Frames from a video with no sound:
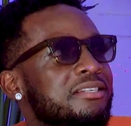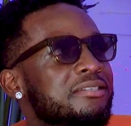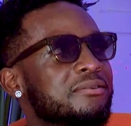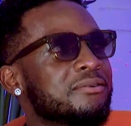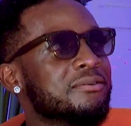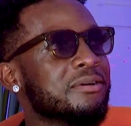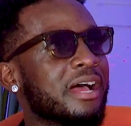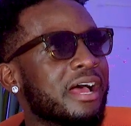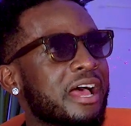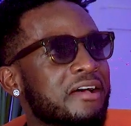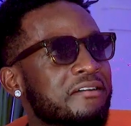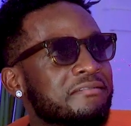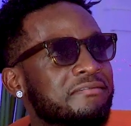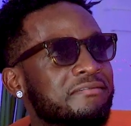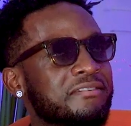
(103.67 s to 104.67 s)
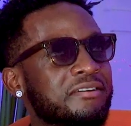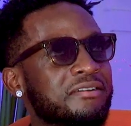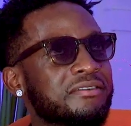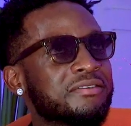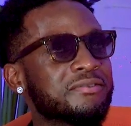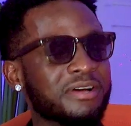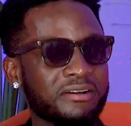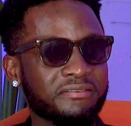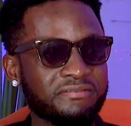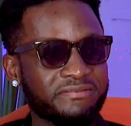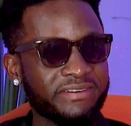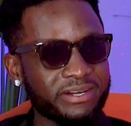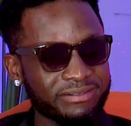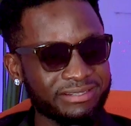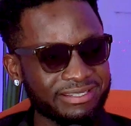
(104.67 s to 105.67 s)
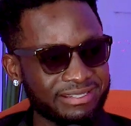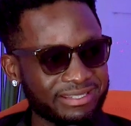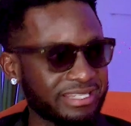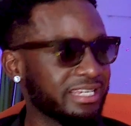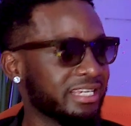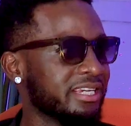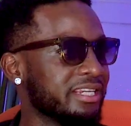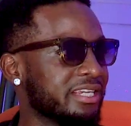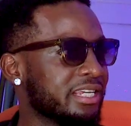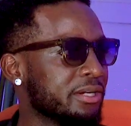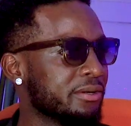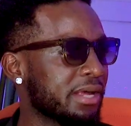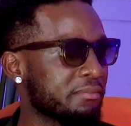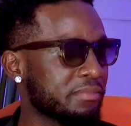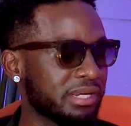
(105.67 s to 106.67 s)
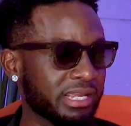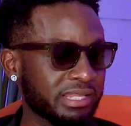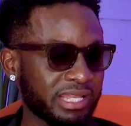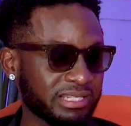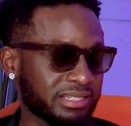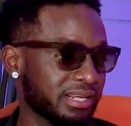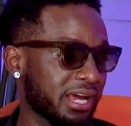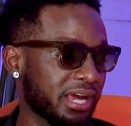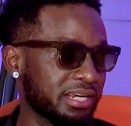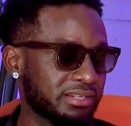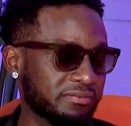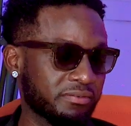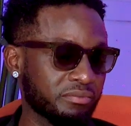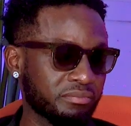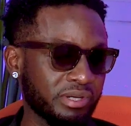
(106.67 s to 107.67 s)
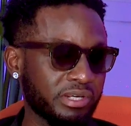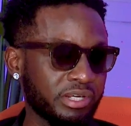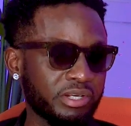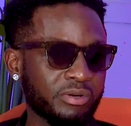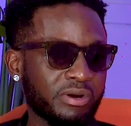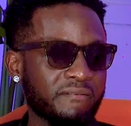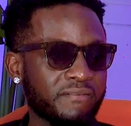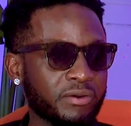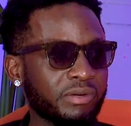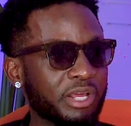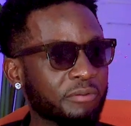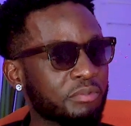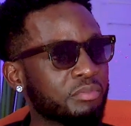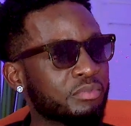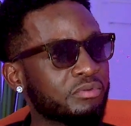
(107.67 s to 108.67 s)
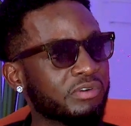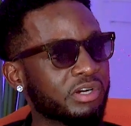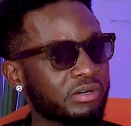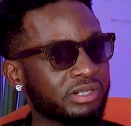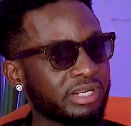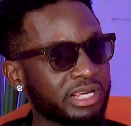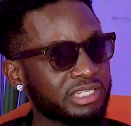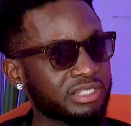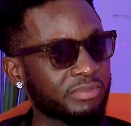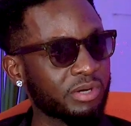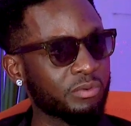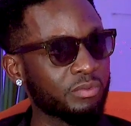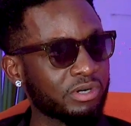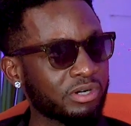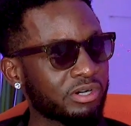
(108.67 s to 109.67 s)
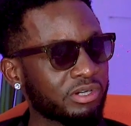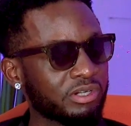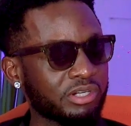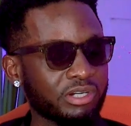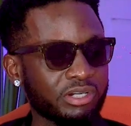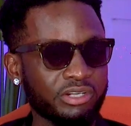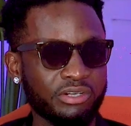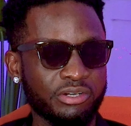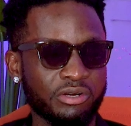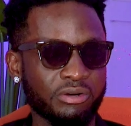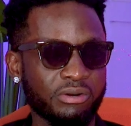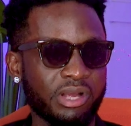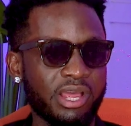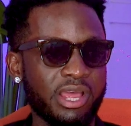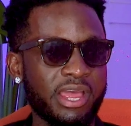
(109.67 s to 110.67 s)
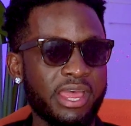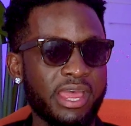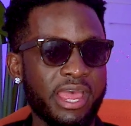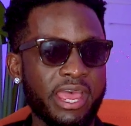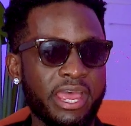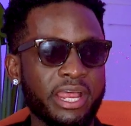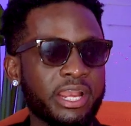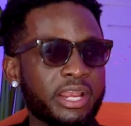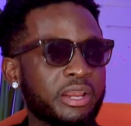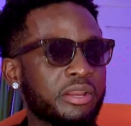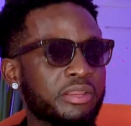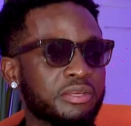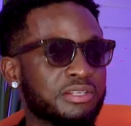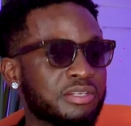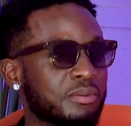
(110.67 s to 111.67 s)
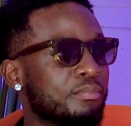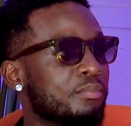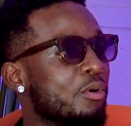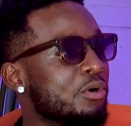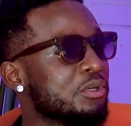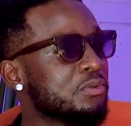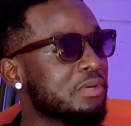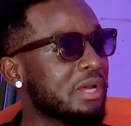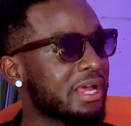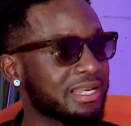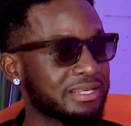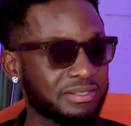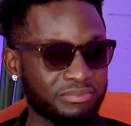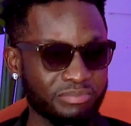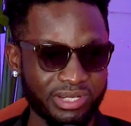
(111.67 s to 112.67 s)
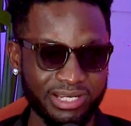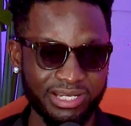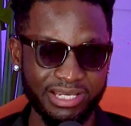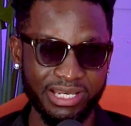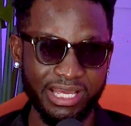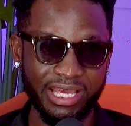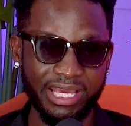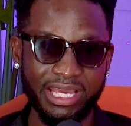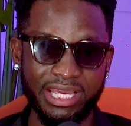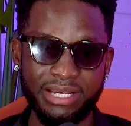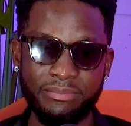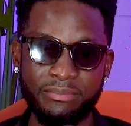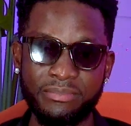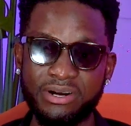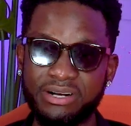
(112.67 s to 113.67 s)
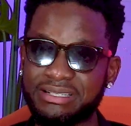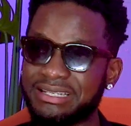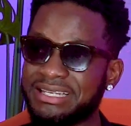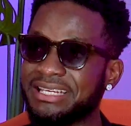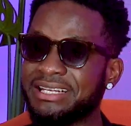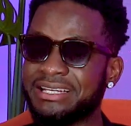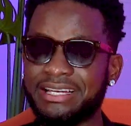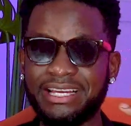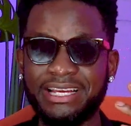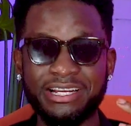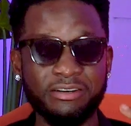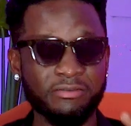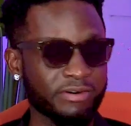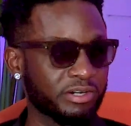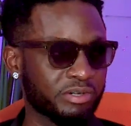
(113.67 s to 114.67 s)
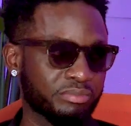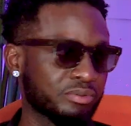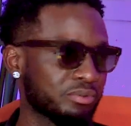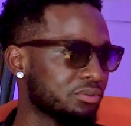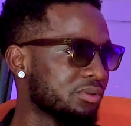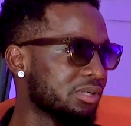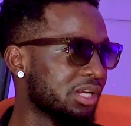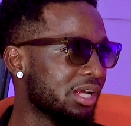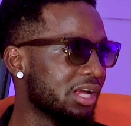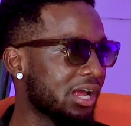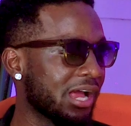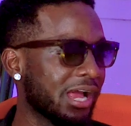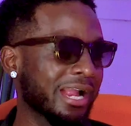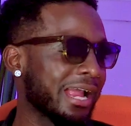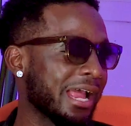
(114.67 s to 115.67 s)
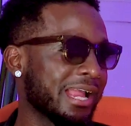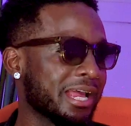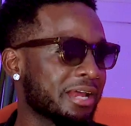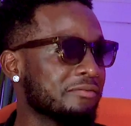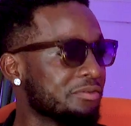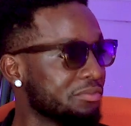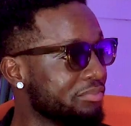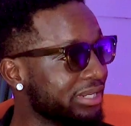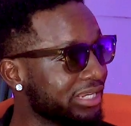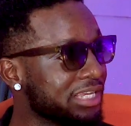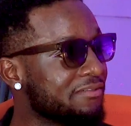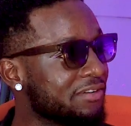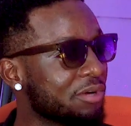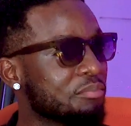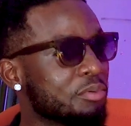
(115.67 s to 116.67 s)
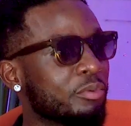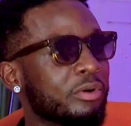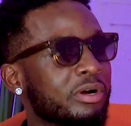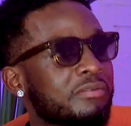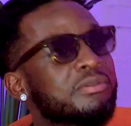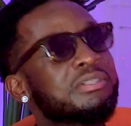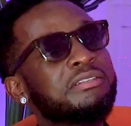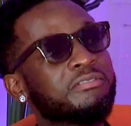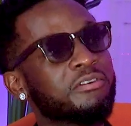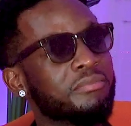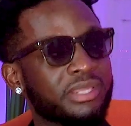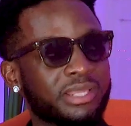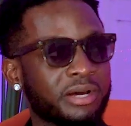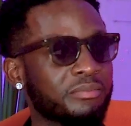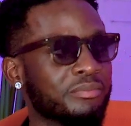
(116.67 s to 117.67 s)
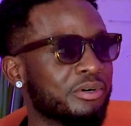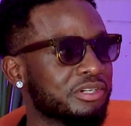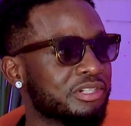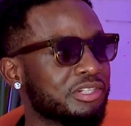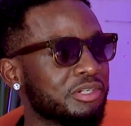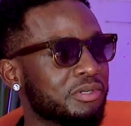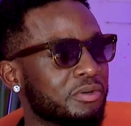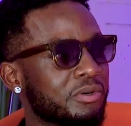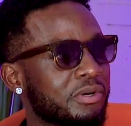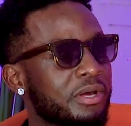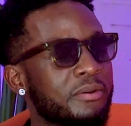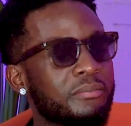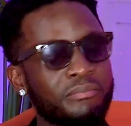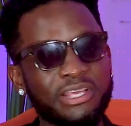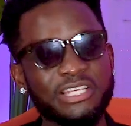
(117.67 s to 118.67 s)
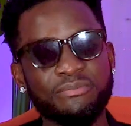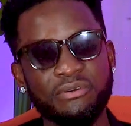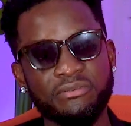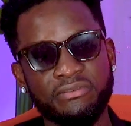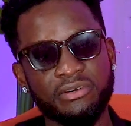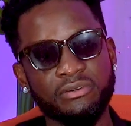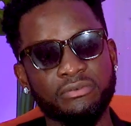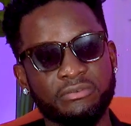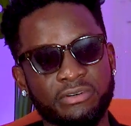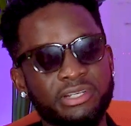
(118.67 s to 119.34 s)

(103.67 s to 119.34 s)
have felt seen. I mean, that's the height for me. I felt like people recognized my work. And the support has been immensely incredible. I can't even believe that people were rooting for me that much. Makes me feel great.